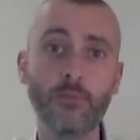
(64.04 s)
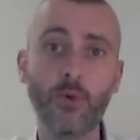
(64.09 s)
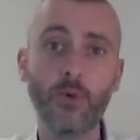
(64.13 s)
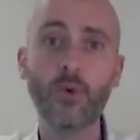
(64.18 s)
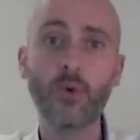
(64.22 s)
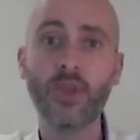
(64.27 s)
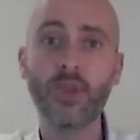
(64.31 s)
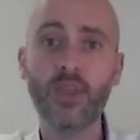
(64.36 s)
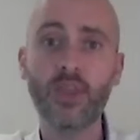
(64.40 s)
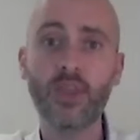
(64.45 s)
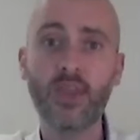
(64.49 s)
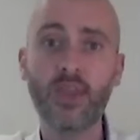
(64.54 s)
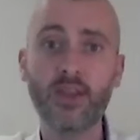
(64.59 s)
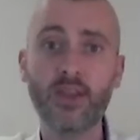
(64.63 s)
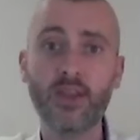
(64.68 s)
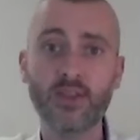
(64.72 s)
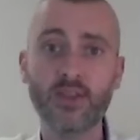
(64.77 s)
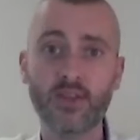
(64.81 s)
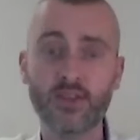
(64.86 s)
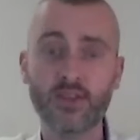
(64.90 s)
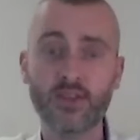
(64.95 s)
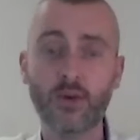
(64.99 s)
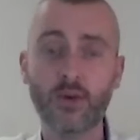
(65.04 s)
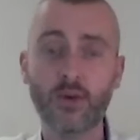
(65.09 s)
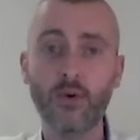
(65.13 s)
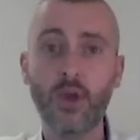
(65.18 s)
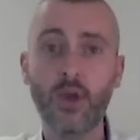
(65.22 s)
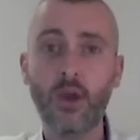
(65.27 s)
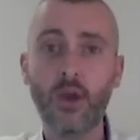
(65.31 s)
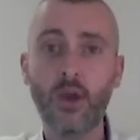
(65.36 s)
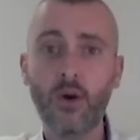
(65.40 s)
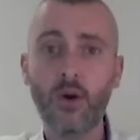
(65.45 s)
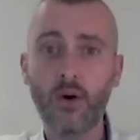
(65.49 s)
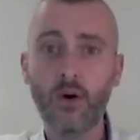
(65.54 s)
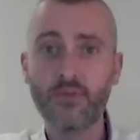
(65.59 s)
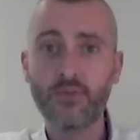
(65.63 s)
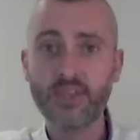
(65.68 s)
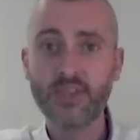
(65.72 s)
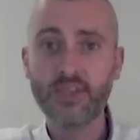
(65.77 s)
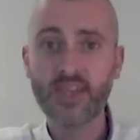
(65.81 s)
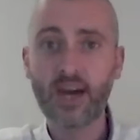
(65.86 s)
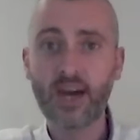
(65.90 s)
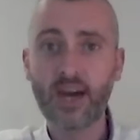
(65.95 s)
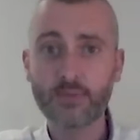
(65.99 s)
broken care as a result of
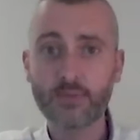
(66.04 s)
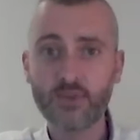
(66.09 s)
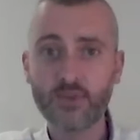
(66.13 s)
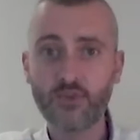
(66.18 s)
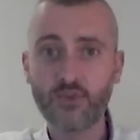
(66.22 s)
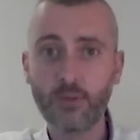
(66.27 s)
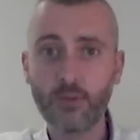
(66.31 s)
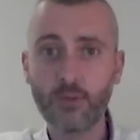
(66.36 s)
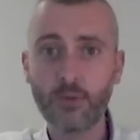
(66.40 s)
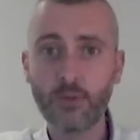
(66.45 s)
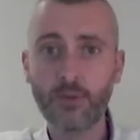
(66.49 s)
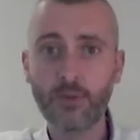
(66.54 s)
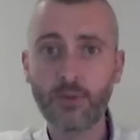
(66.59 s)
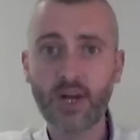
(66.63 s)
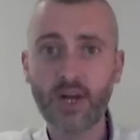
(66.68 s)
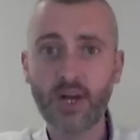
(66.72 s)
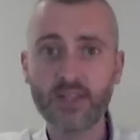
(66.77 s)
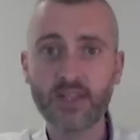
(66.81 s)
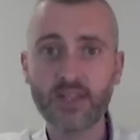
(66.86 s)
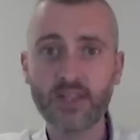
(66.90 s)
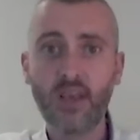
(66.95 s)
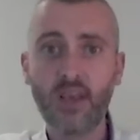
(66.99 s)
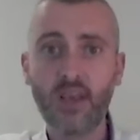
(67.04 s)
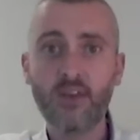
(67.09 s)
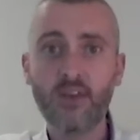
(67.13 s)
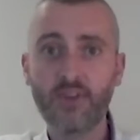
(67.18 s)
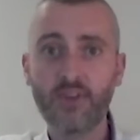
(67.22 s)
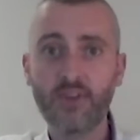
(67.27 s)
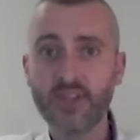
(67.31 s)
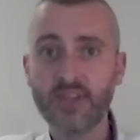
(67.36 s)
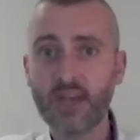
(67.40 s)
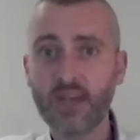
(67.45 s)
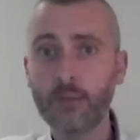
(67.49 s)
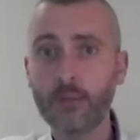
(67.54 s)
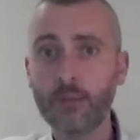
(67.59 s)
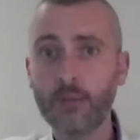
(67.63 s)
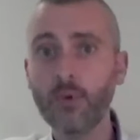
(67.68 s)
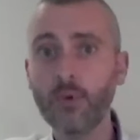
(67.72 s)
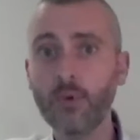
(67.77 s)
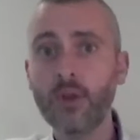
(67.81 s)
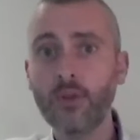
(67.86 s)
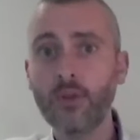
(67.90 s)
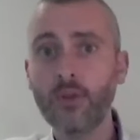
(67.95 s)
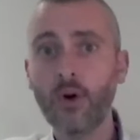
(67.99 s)
these gaps in treatment plans. For
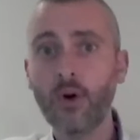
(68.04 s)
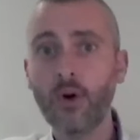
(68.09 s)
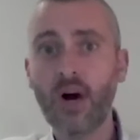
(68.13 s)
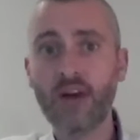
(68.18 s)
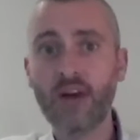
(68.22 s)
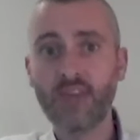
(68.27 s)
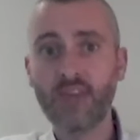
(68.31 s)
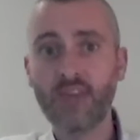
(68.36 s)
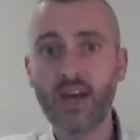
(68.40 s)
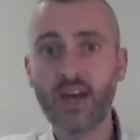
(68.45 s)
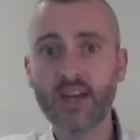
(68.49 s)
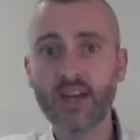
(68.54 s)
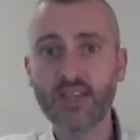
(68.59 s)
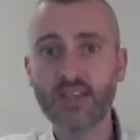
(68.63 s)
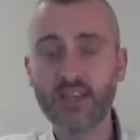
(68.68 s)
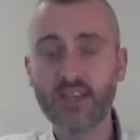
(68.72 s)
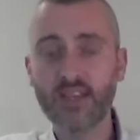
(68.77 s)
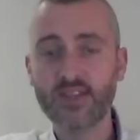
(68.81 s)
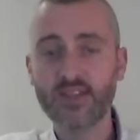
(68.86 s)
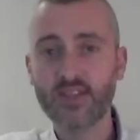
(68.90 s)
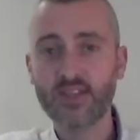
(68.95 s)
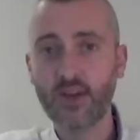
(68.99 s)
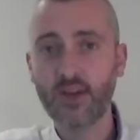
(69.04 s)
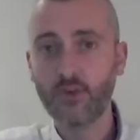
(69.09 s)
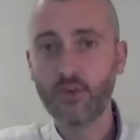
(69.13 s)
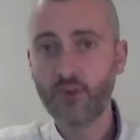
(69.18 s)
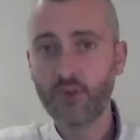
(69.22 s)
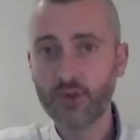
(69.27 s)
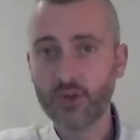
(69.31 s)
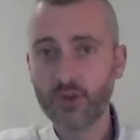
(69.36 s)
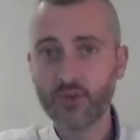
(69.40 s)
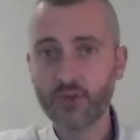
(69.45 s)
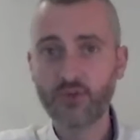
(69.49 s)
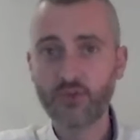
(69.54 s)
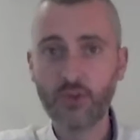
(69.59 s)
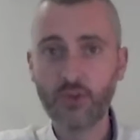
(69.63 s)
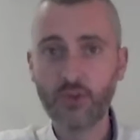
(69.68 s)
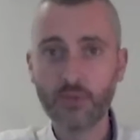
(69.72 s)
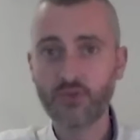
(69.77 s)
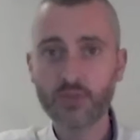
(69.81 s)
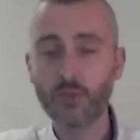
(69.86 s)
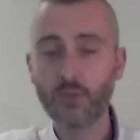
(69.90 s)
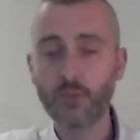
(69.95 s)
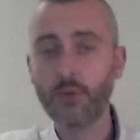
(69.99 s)
example, not having access to certain drugs or
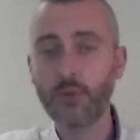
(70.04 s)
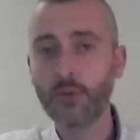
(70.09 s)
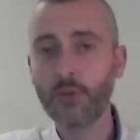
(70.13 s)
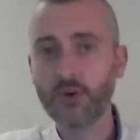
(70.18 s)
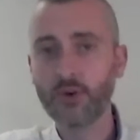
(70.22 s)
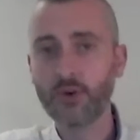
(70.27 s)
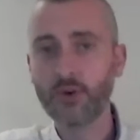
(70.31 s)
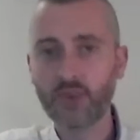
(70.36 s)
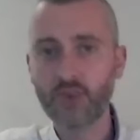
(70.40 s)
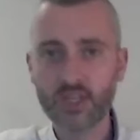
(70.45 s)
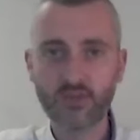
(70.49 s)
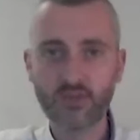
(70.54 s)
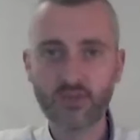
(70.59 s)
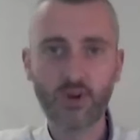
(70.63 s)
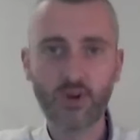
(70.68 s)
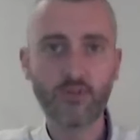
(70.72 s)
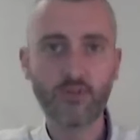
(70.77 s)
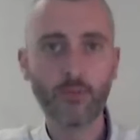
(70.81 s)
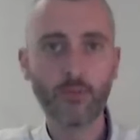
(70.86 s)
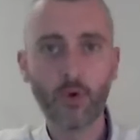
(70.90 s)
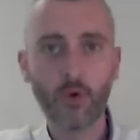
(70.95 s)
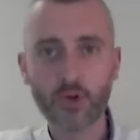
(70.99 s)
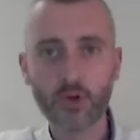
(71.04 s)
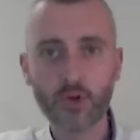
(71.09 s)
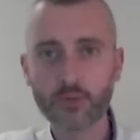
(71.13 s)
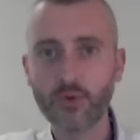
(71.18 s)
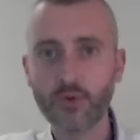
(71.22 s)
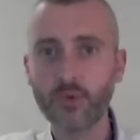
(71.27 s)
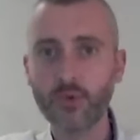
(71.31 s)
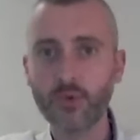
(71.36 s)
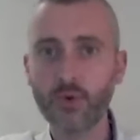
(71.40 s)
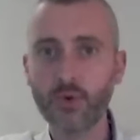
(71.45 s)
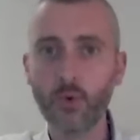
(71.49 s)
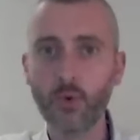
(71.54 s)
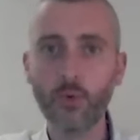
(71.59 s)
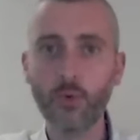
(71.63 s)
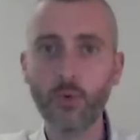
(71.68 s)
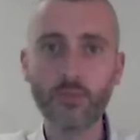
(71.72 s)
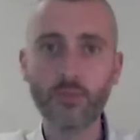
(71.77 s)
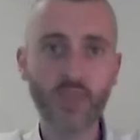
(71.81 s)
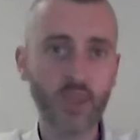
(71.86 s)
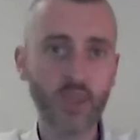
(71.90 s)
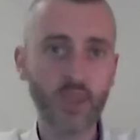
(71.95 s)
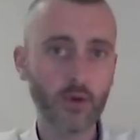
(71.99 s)
treatments when people are transferred from hospital to home
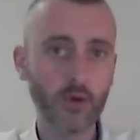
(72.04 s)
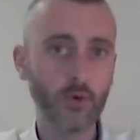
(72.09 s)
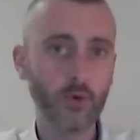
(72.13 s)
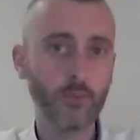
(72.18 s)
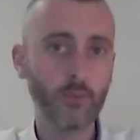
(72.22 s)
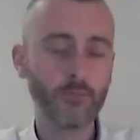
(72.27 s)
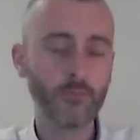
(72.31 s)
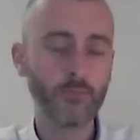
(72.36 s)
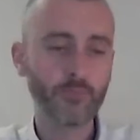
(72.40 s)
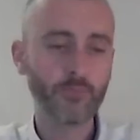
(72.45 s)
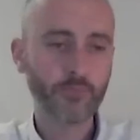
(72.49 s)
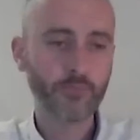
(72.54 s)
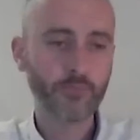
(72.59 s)
to care home.